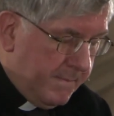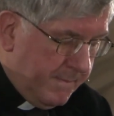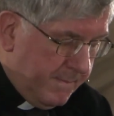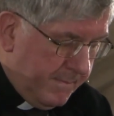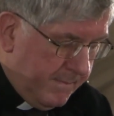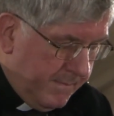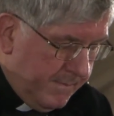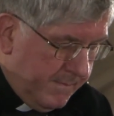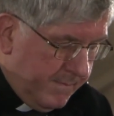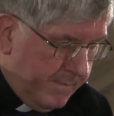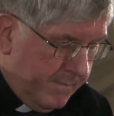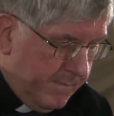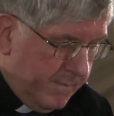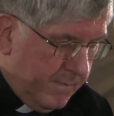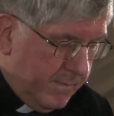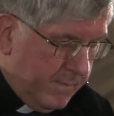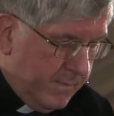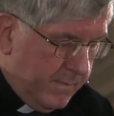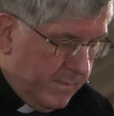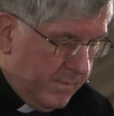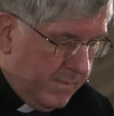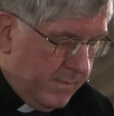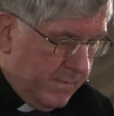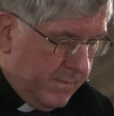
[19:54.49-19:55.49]

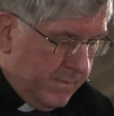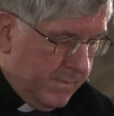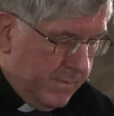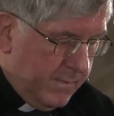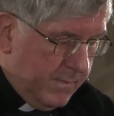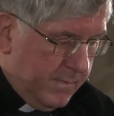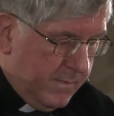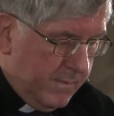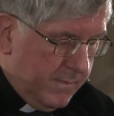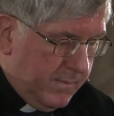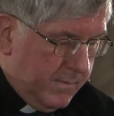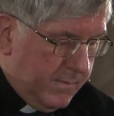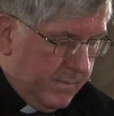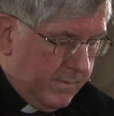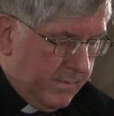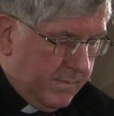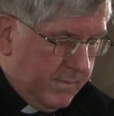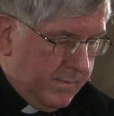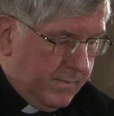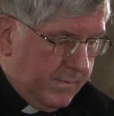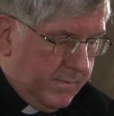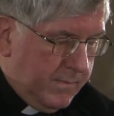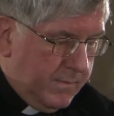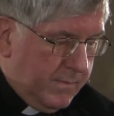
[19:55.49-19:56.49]

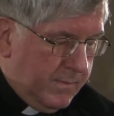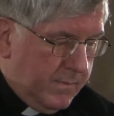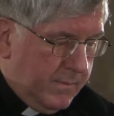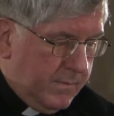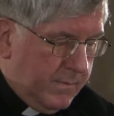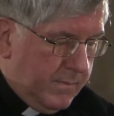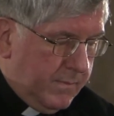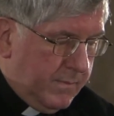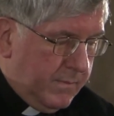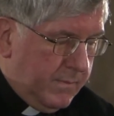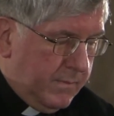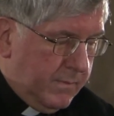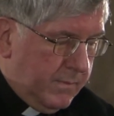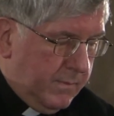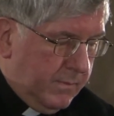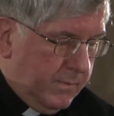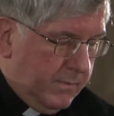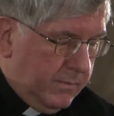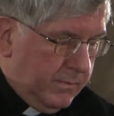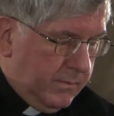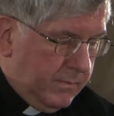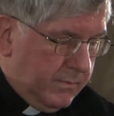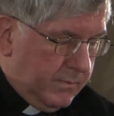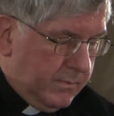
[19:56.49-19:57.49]
[no speech]